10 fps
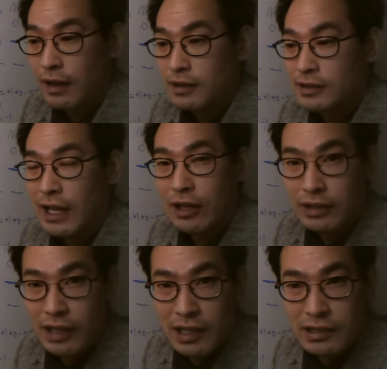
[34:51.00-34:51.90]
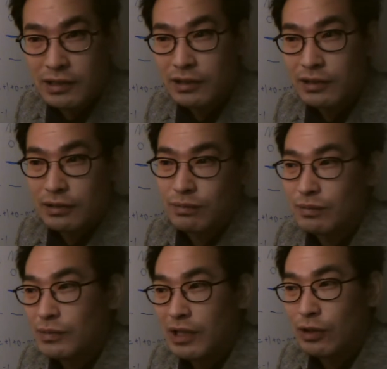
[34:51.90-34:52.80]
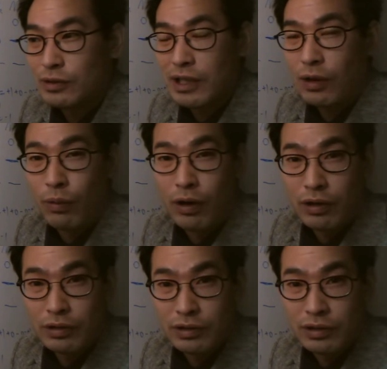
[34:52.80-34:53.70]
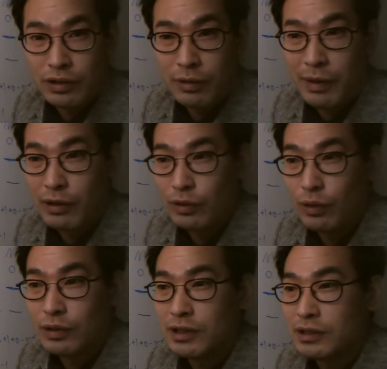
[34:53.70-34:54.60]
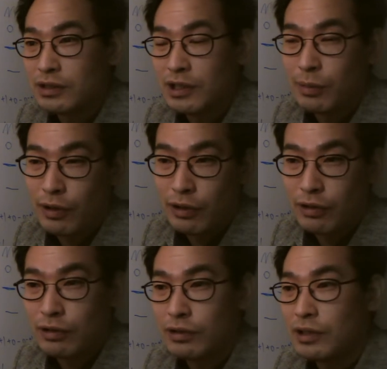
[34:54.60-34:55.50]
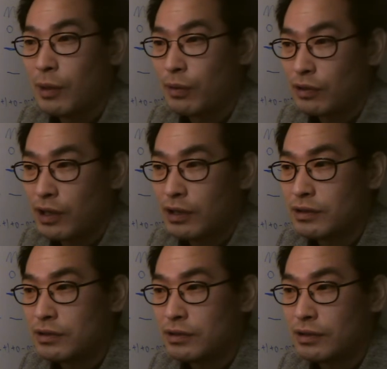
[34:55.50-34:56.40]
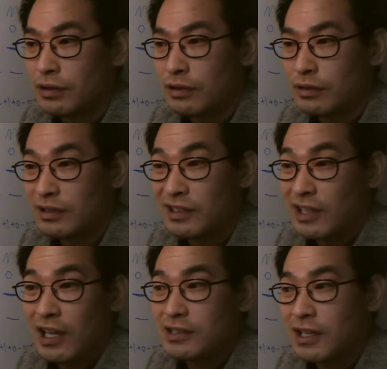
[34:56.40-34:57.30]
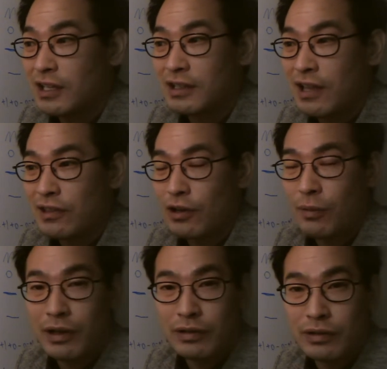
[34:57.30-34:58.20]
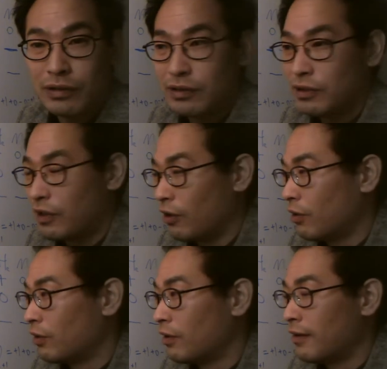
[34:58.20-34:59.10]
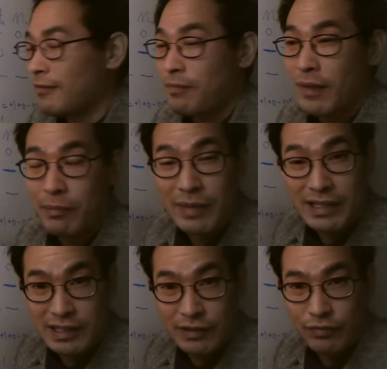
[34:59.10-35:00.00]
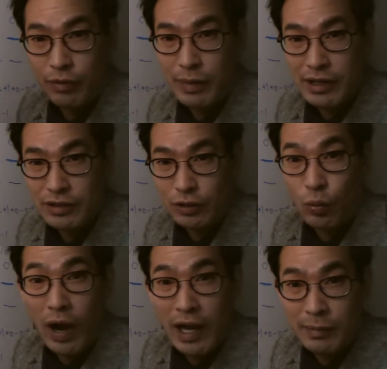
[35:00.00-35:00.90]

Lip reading: Scientists, they don't say a word about all these liberal Democrats. They say nothing about their misinformation. Why?